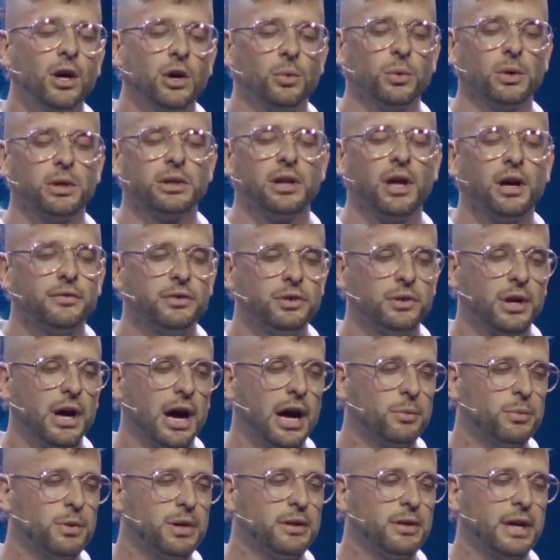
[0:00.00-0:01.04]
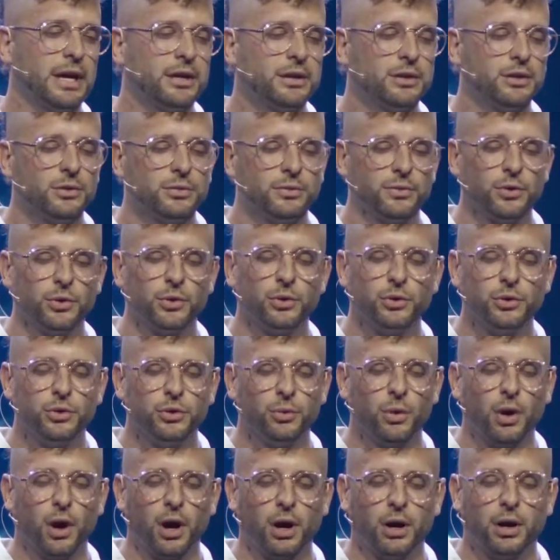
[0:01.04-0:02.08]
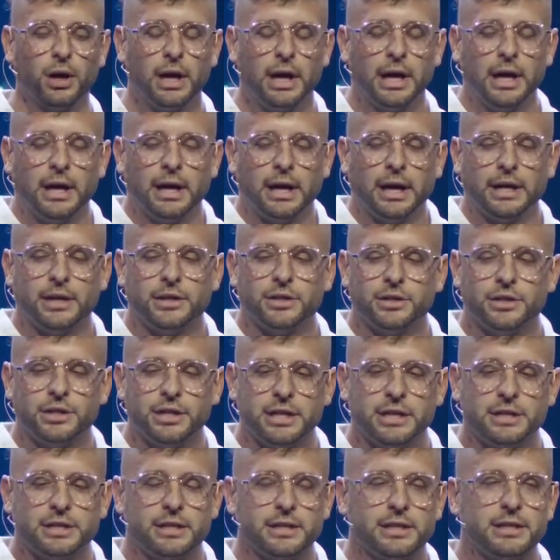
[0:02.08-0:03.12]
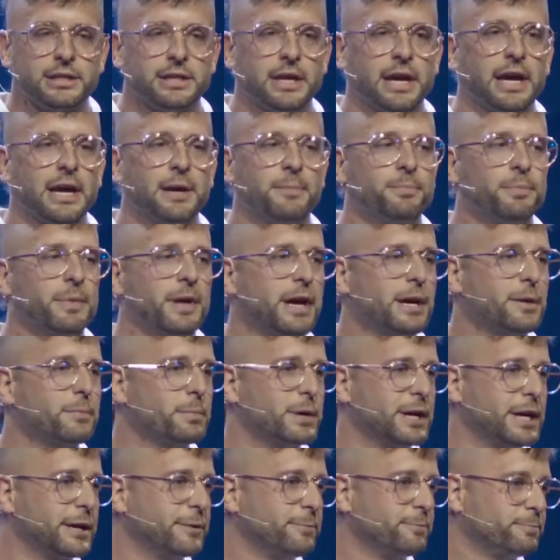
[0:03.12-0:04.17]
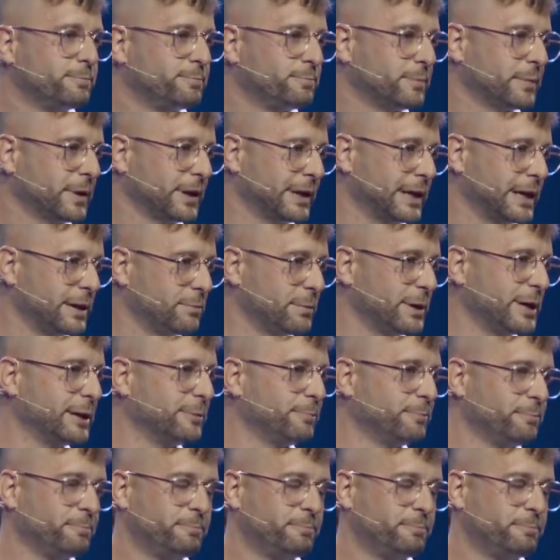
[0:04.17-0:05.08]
We love you, God. We thank you for who you are. In Jesus' name, amen and amen.